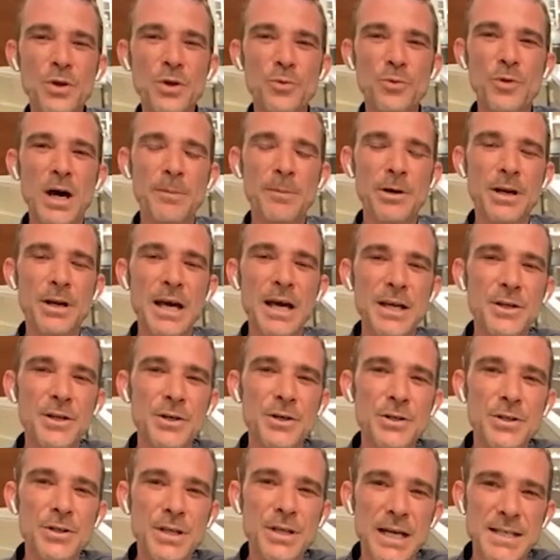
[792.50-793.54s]
Robert, I know
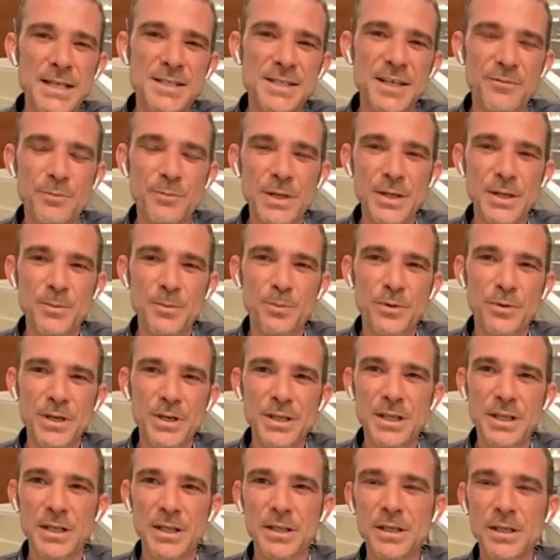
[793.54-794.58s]
you guys have been
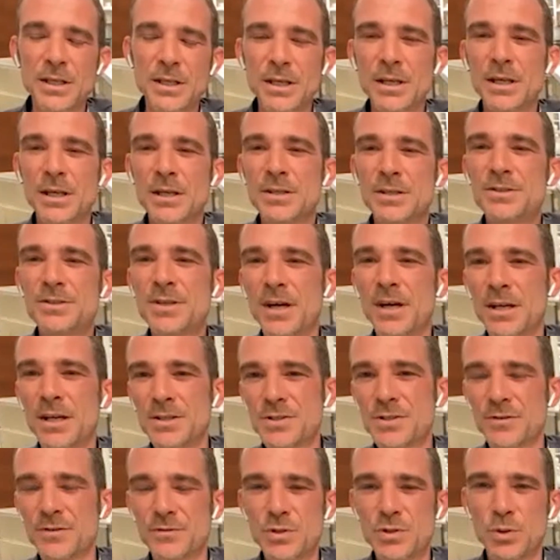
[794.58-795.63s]
bringing
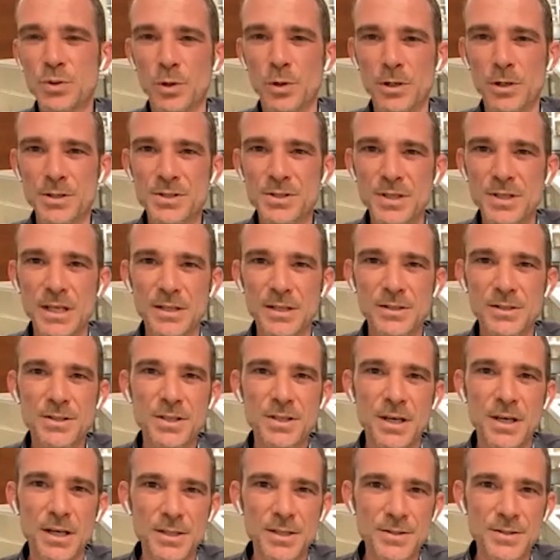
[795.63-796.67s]
tons of tours and
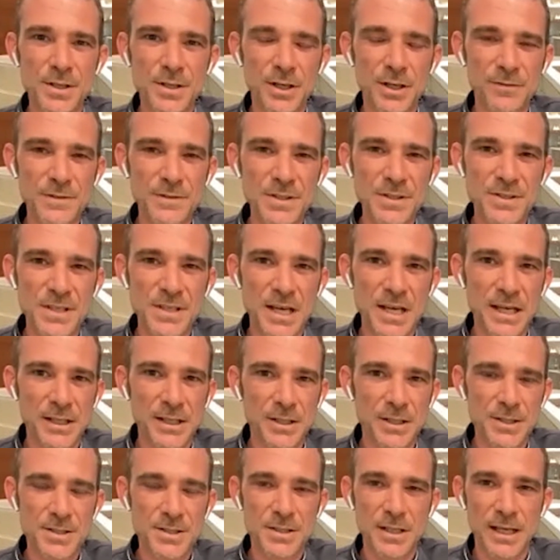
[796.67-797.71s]
tons of
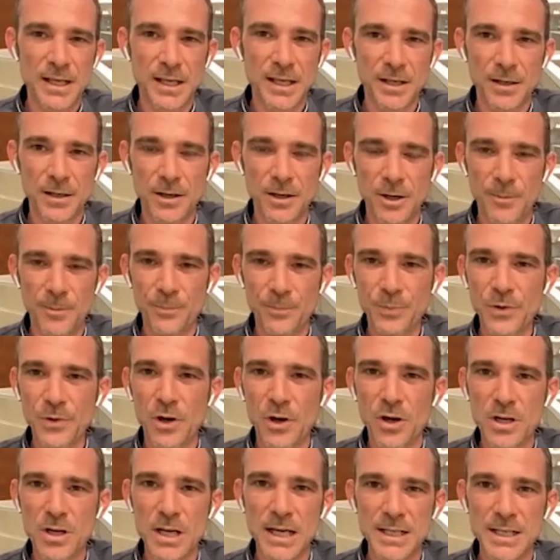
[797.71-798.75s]
designers and
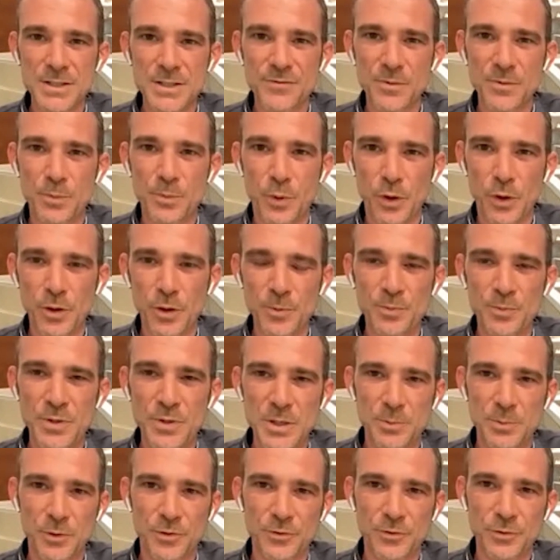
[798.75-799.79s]
all kinds of important
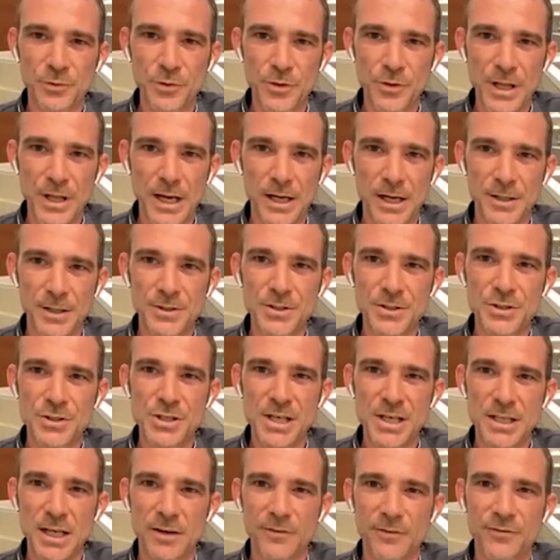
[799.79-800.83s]
people through there to
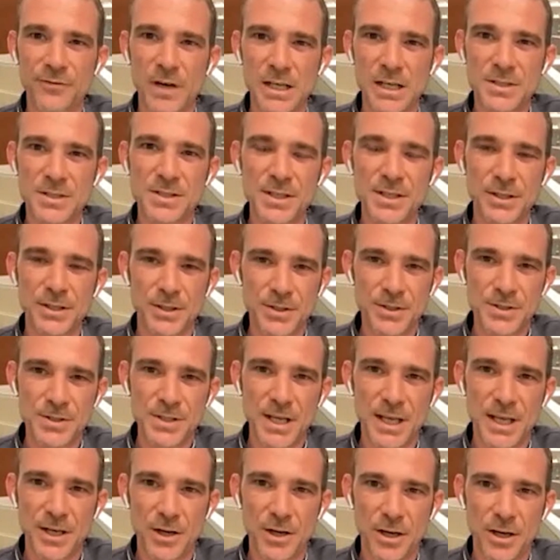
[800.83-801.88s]
check out Fox Hills
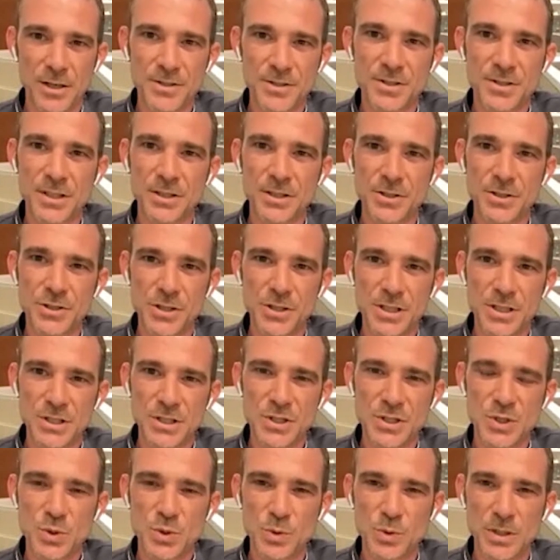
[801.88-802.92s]
and our Signature
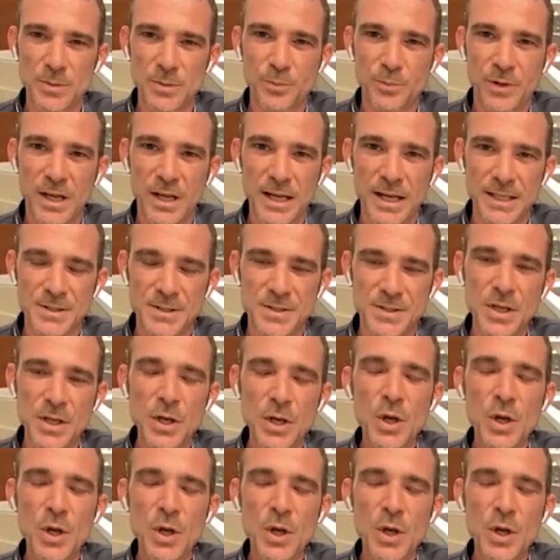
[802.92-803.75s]
Kitchen Suite appliance.